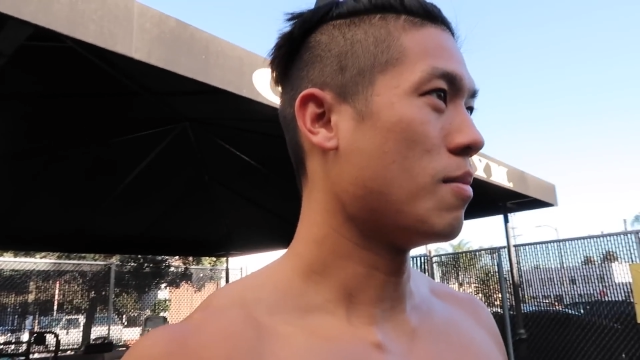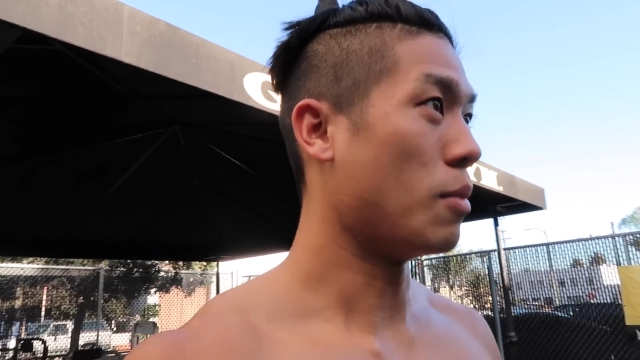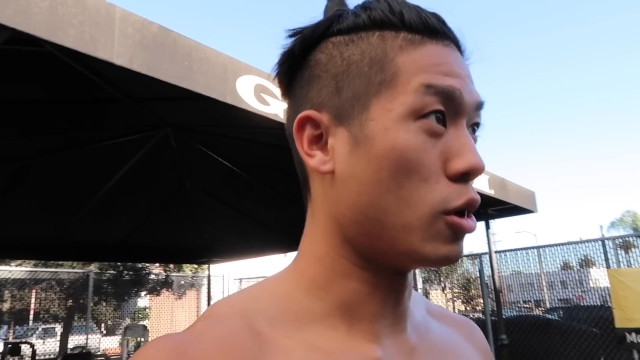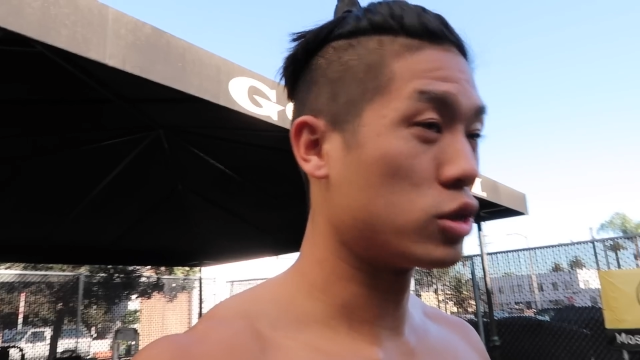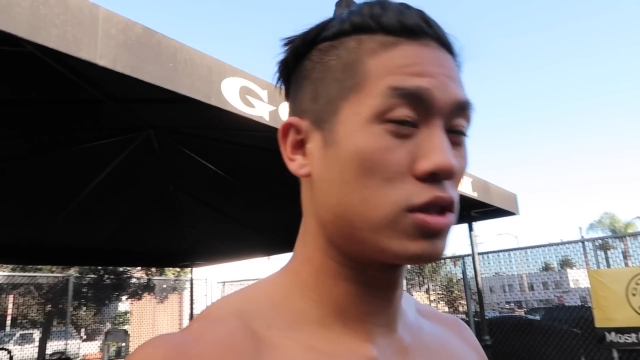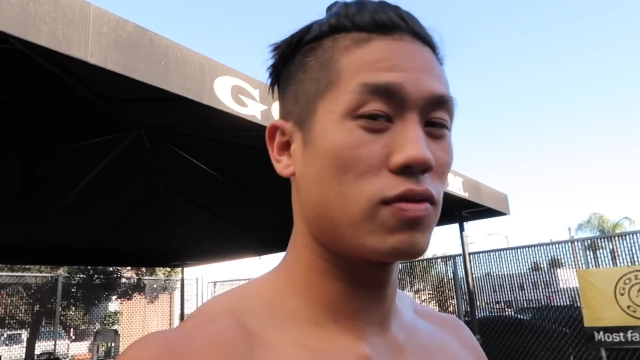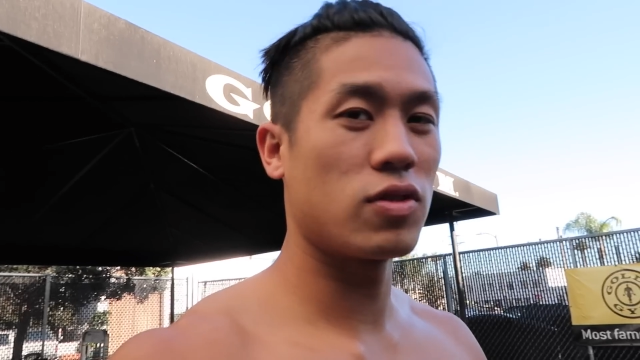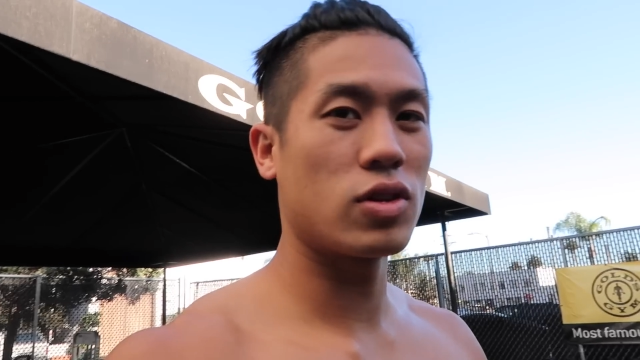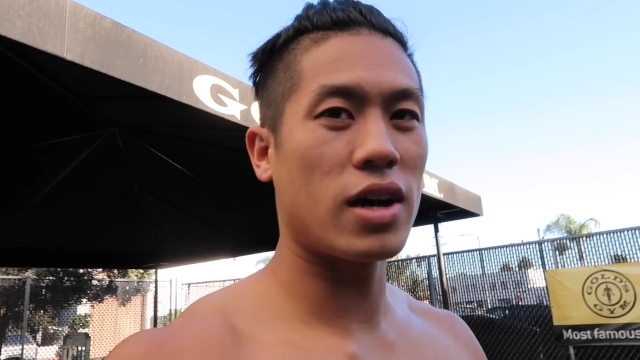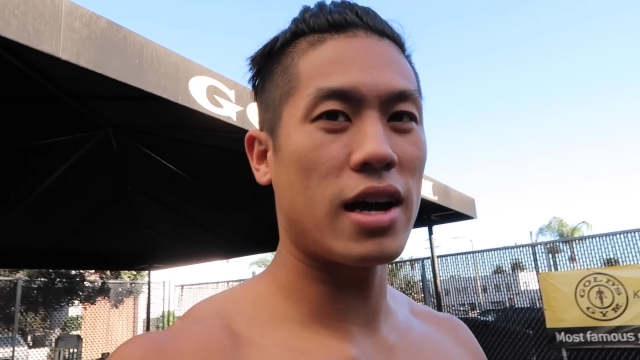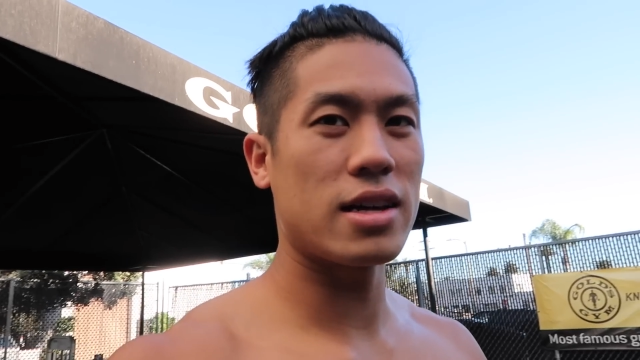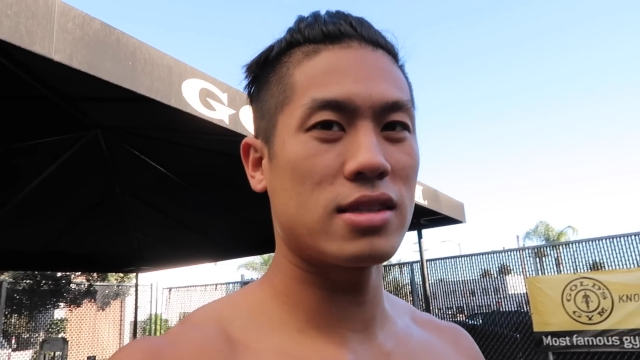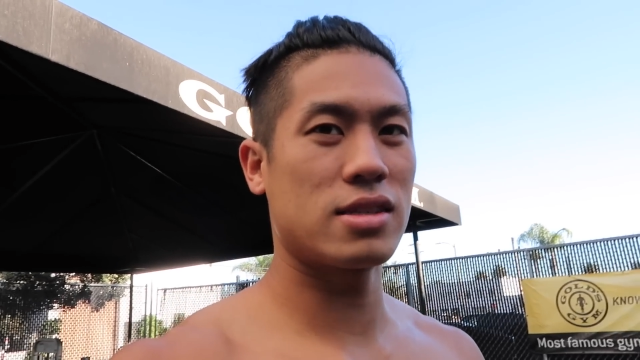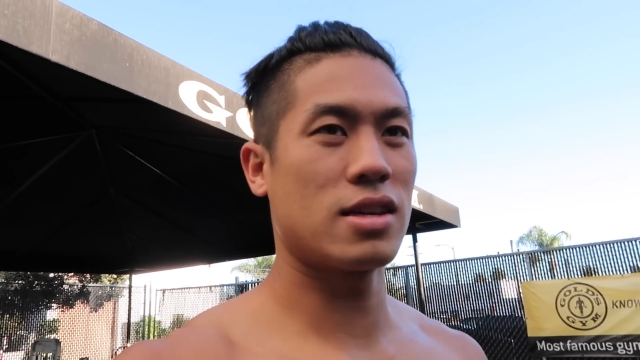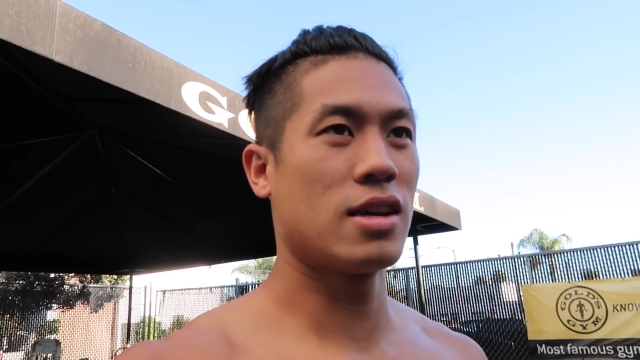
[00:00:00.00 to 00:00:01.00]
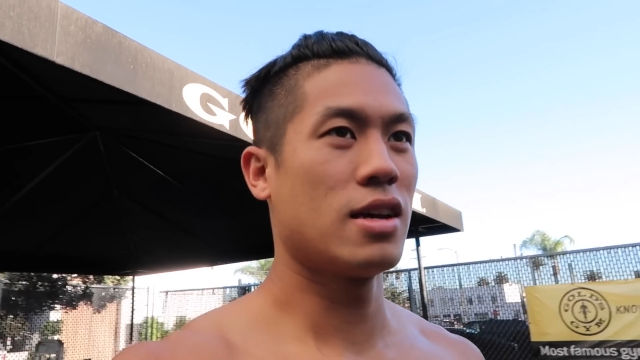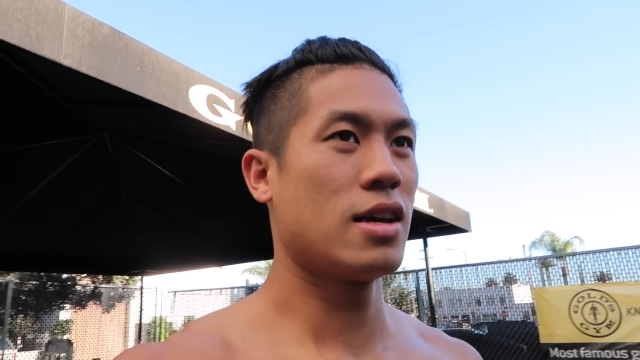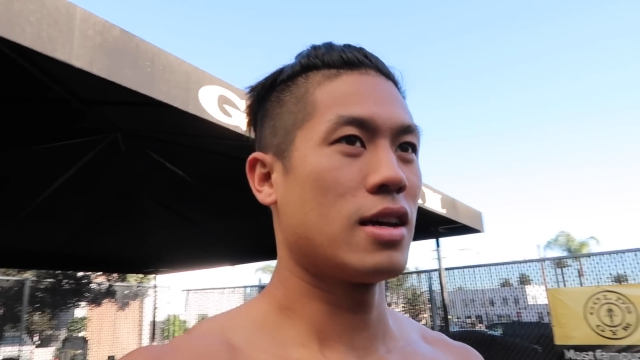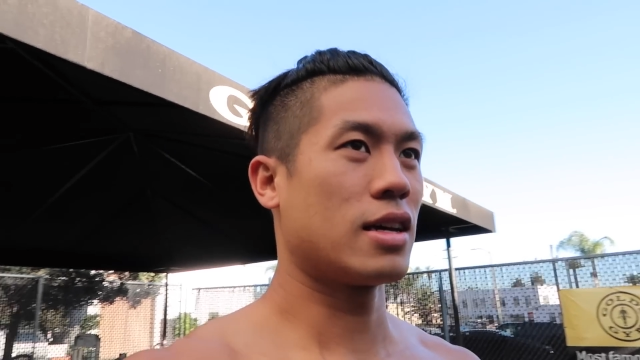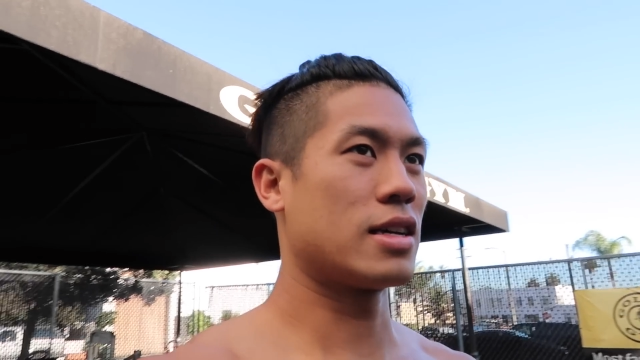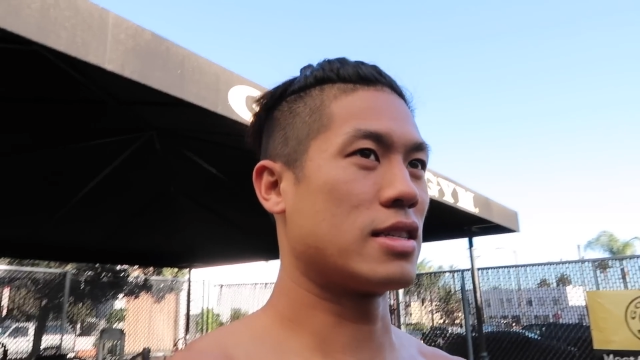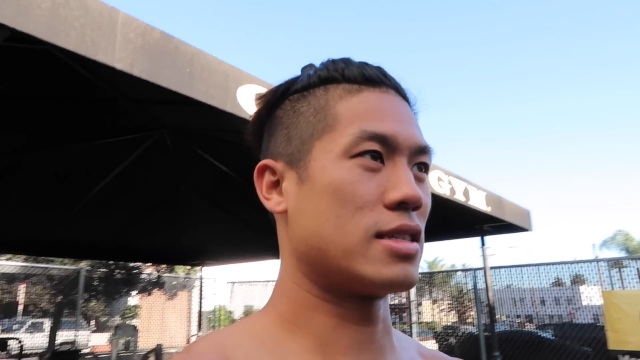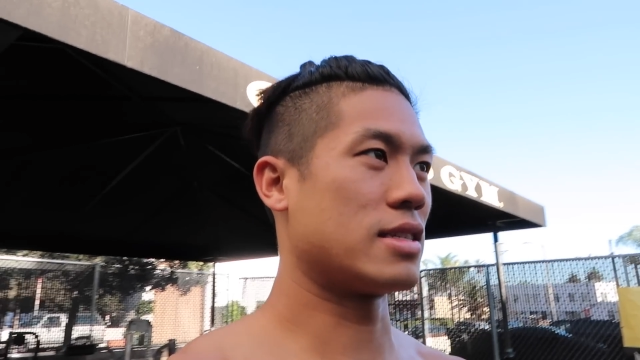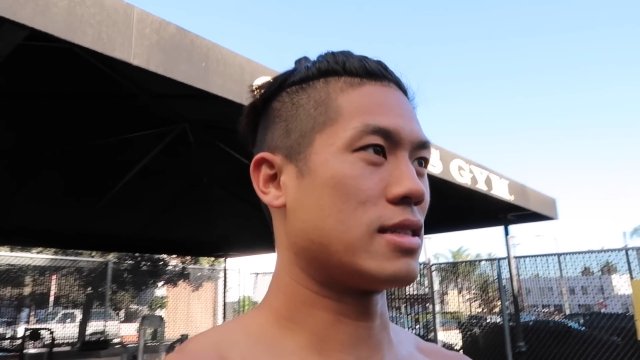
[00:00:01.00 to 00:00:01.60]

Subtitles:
most of you guys, because